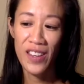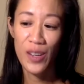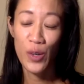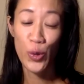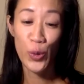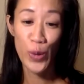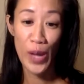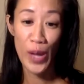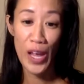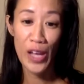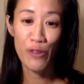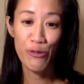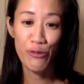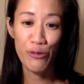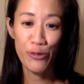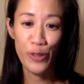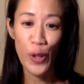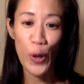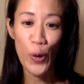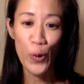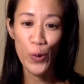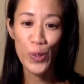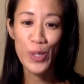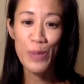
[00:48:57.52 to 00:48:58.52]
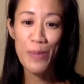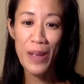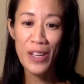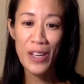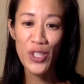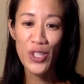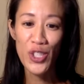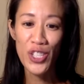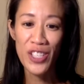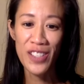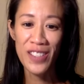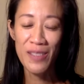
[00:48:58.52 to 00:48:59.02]
creative flow
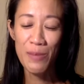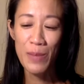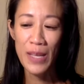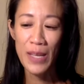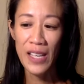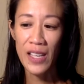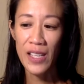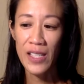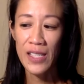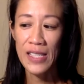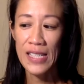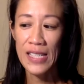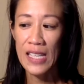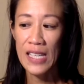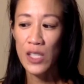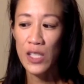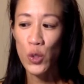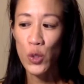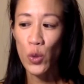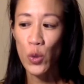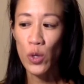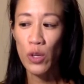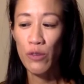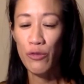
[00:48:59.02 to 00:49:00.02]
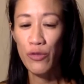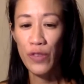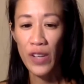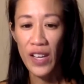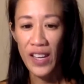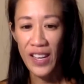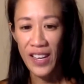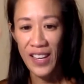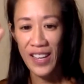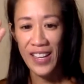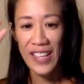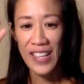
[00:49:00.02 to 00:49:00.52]
dimension because it sort of
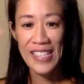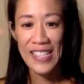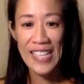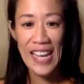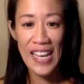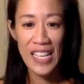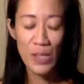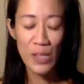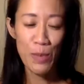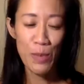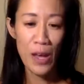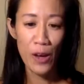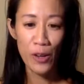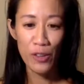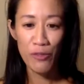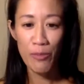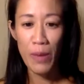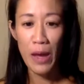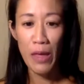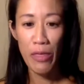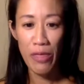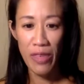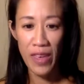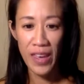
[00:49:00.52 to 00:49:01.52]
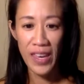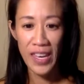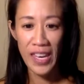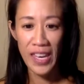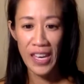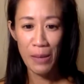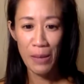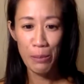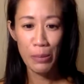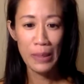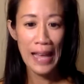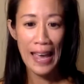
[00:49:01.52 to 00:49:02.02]
takes me out of my
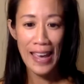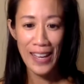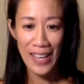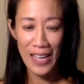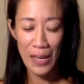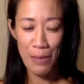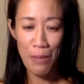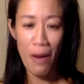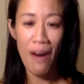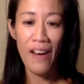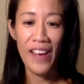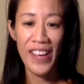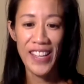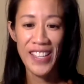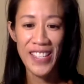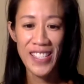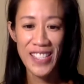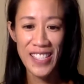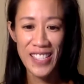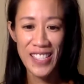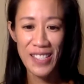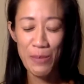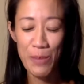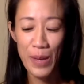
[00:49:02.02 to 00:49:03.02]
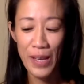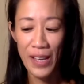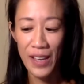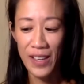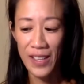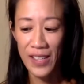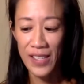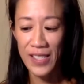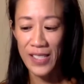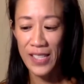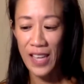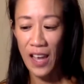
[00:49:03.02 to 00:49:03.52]
thinking, planning mind,
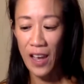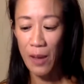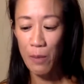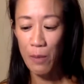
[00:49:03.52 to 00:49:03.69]
because I'm